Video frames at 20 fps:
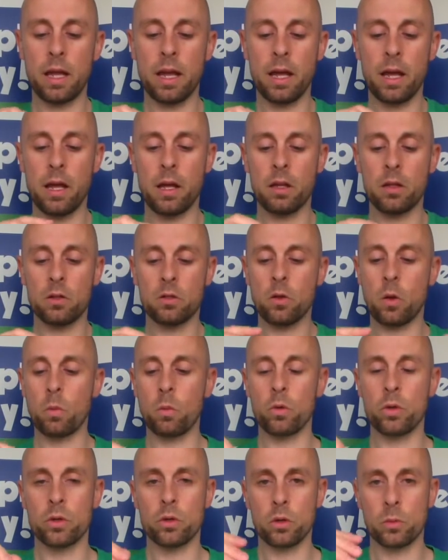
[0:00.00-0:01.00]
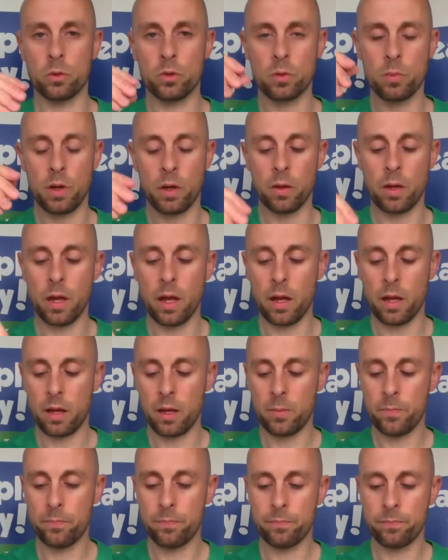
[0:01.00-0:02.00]
hair. Don't worry too much about the
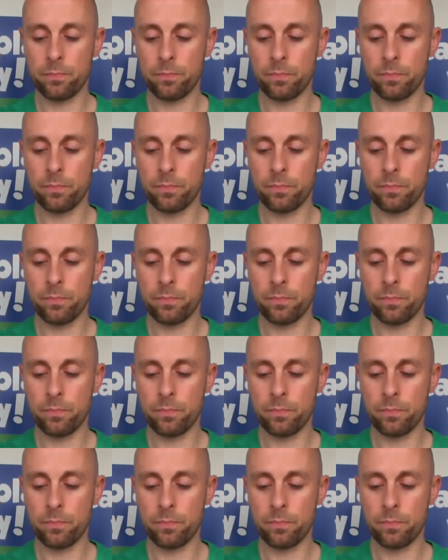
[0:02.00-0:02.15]
hair.